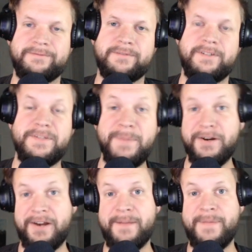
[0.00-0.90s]

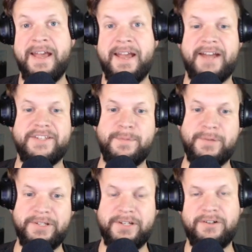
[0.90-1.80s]
Spider-Ham has an
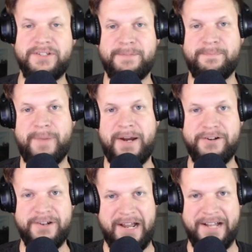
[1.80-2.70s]
ability called Spider
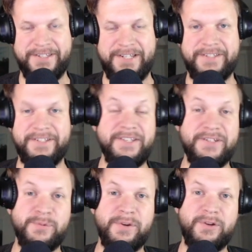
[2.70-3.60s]
Nonsense, and this is
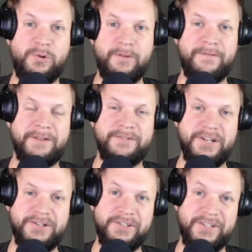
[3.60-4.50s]
one of the core
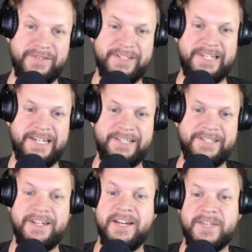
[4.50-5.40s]
foundations of his kit.
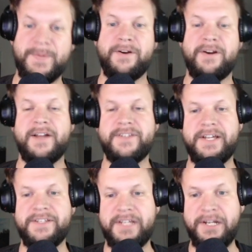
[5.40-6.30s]
Spider
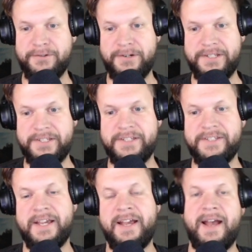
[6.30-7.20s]
Nonsense increases
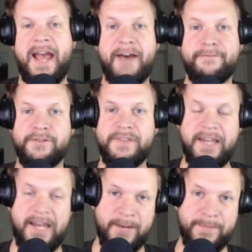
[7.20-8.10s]
after the
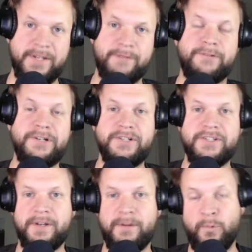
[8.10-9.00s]
enemy reaches
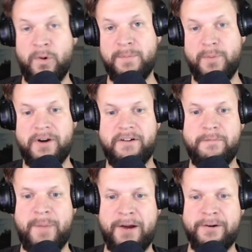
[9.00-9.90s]
1 bar of
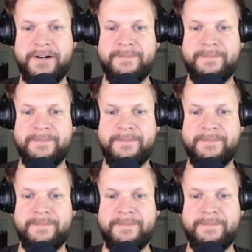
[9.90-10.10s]
power,